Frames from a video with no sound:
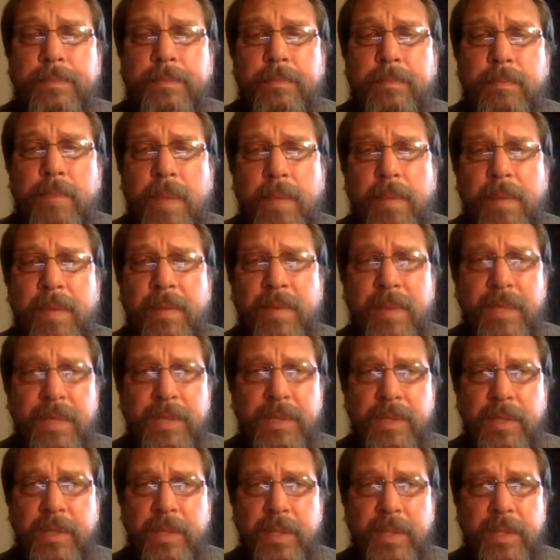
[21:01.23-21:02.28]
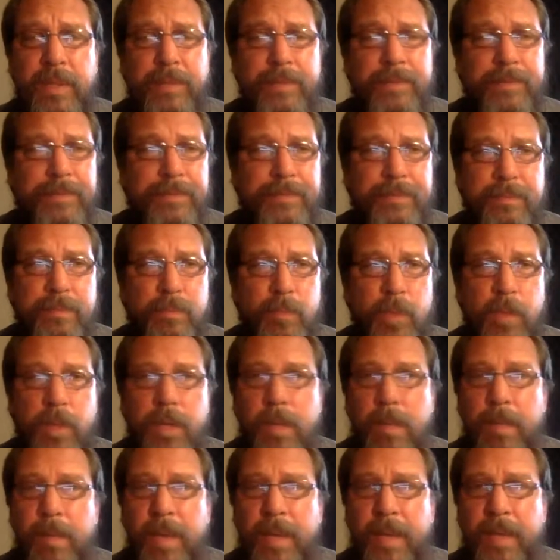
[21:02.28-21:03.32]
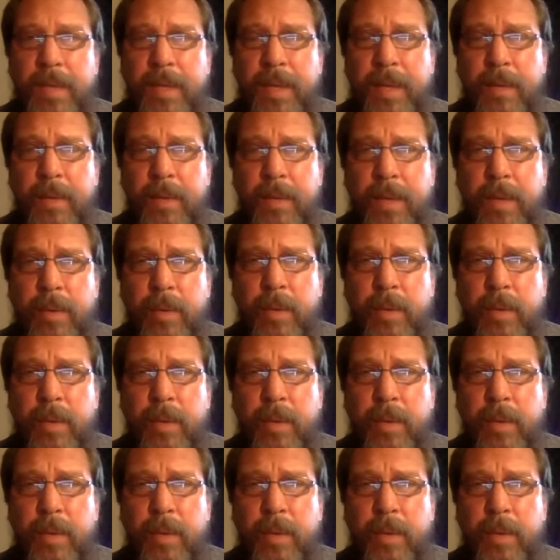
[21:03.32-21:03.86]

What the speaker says: maybe eventually we'll get back down that